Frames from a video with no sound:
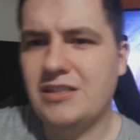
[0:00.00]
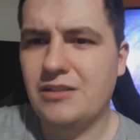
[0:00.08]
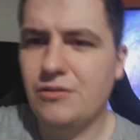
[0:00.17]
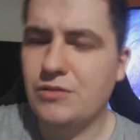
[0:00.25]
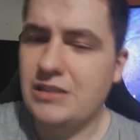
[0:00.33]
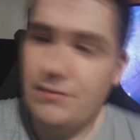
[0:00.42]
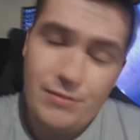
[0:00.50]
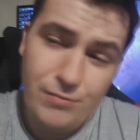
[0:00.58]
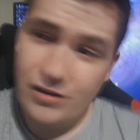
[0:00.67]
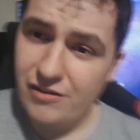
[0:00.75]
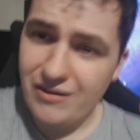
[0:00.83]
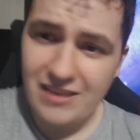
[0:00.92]
some
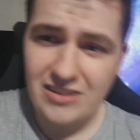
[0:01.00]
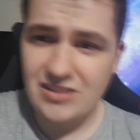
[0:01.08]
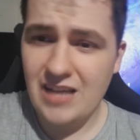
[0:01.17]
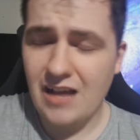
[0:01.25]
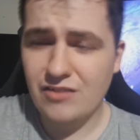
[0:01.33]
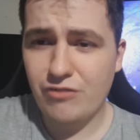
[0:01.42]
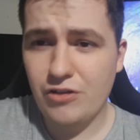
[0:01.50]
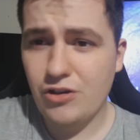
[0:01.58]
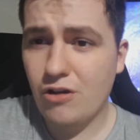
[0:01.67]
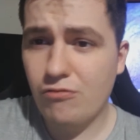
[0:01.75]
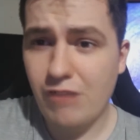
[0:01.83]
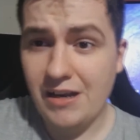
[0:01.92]
people could have had these cards for a
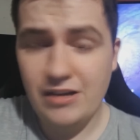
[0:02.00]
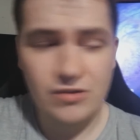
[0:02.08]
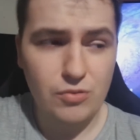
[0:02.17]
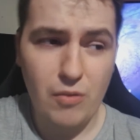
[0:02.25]
year running